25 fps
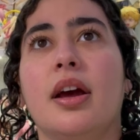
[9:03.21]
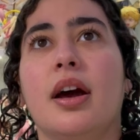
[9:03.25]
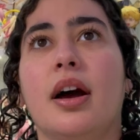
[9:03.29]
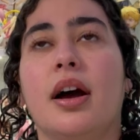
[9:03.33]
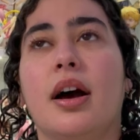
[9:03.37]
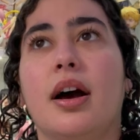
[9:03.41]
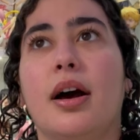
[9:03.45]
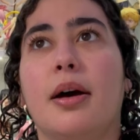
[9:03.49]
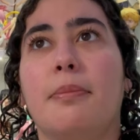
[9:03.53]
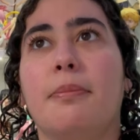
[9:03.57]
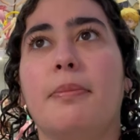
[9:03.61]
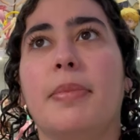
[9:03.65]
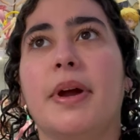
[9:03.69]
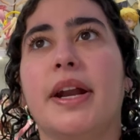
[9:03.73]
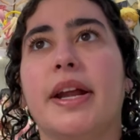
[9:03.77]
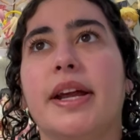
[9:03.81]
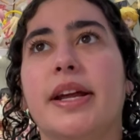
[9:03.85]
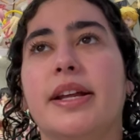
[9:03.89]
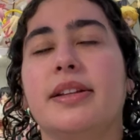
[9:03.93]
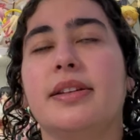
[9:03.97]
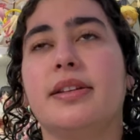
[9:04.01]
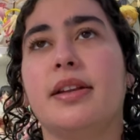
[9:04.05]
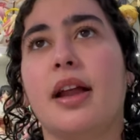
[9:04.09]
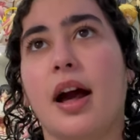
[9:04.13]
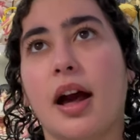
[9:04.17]
Um, but
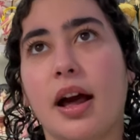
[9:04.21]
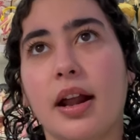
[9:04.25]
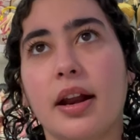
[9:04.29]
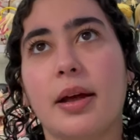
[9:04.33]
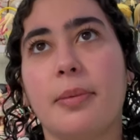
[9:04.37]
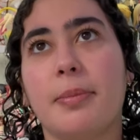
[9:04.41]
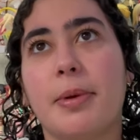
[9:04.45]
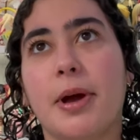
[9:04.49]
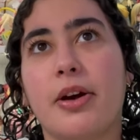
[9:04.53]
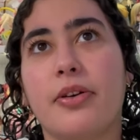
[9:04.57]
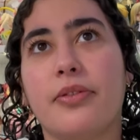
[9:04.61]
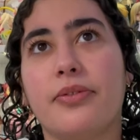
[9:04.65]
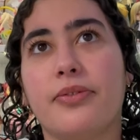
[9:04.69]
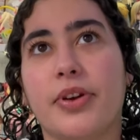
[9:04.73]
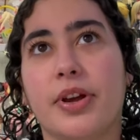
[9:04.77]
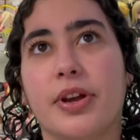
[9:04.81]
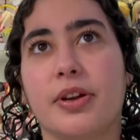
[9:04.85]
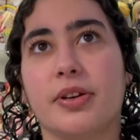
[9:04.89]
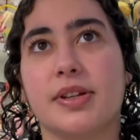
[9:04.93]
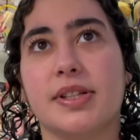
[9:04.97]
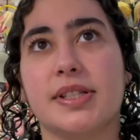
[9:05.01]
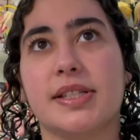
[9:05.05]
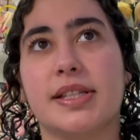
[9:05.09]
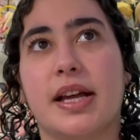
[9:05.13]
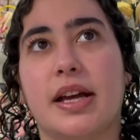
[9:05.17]
it's not about
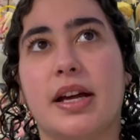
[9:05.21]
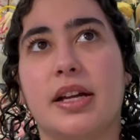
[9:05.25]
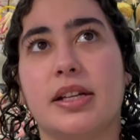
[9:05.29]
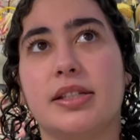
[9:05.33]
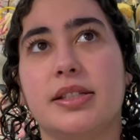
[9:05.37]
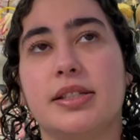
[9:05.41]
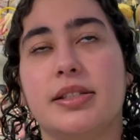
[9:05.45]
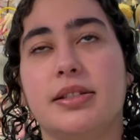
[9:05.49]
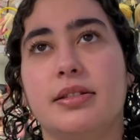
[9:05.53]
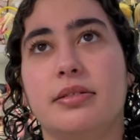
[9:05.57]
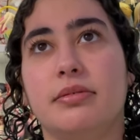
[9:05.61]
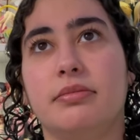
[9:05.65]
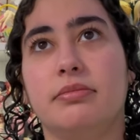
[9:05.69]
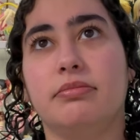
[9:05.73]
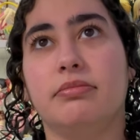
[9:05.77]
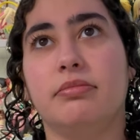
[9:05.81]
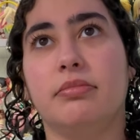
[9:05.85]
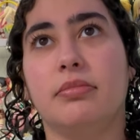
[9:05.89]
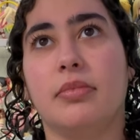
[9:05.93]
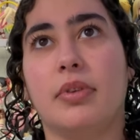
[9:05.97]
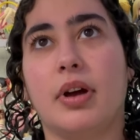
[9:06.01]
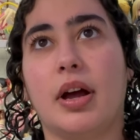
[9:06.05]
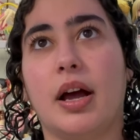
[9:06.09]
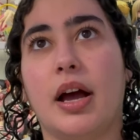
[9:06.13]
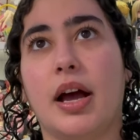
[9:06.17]
figures that
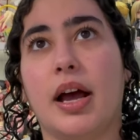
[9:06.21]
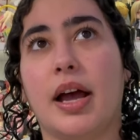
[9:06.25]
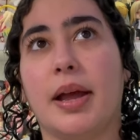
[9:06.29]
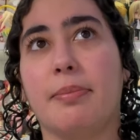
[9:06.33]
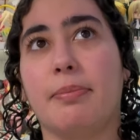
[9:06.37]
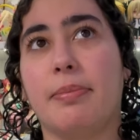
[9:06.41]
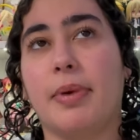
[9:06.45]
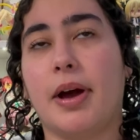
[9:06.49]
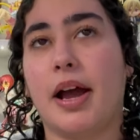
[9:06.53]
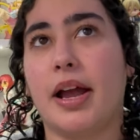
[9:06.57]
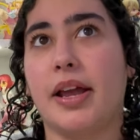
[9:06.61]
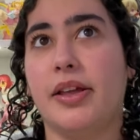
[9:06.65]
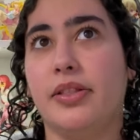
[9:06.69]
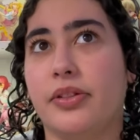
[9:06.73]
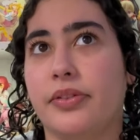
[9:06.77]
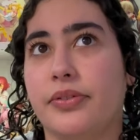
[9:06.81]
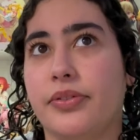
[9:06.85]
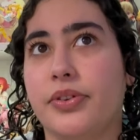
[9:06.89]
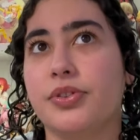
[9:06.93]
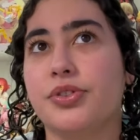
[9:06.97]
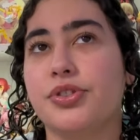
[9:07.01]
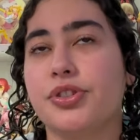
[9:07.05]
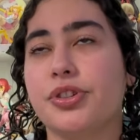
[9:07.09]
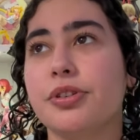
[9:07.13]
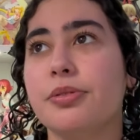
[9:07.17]
I buy in the
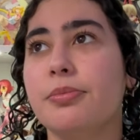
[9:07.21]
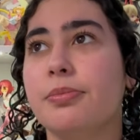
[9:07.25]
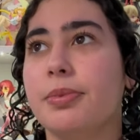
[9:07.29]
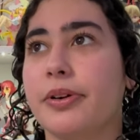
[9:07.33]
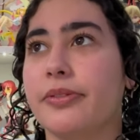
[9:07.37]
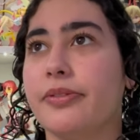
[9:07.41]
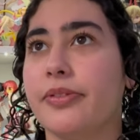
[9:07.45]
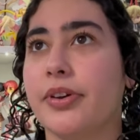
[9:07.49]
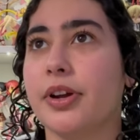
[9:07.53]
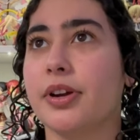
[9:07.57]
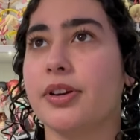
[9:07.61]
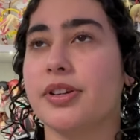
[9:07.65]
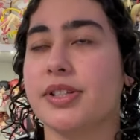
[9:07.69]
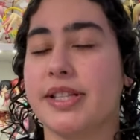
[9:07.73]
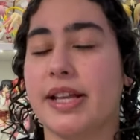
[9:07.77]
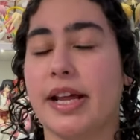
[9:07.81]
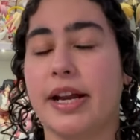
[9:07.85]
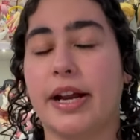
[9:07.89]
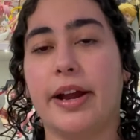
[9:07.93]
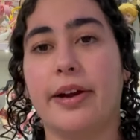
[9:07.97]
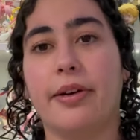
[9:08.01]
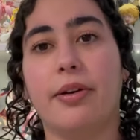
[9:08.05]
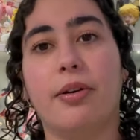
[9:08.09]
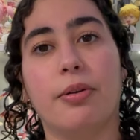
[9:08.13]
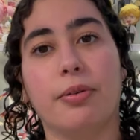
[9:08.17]
future, but figures that
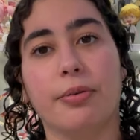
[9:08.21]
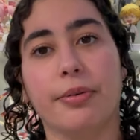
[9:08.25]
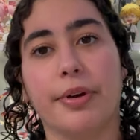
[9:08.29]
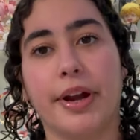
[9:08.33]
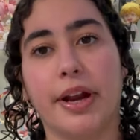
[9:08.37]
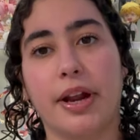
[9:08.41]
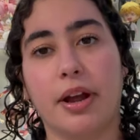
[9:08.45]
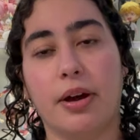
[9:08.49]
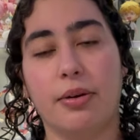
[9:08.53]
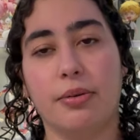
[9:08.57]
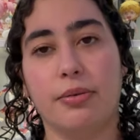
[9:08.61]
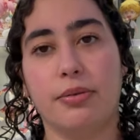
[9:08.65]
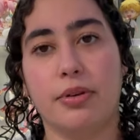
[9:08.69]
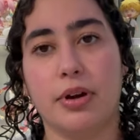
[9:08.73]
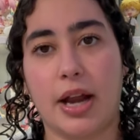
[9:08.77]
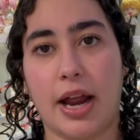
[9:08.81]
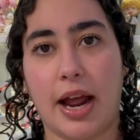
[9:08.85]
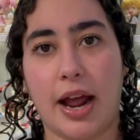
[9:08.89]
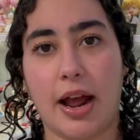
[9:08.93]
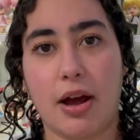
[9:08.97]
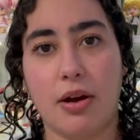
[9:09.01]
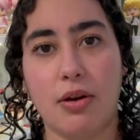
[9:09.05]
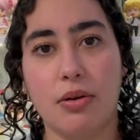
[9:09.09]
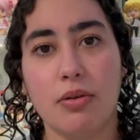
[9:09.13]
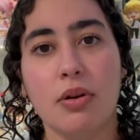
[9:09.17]
I already own
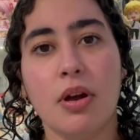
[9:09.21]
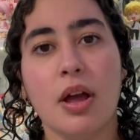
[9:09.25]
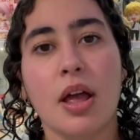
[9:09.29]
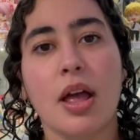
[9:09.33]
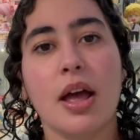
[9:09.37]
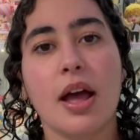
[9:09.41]
now.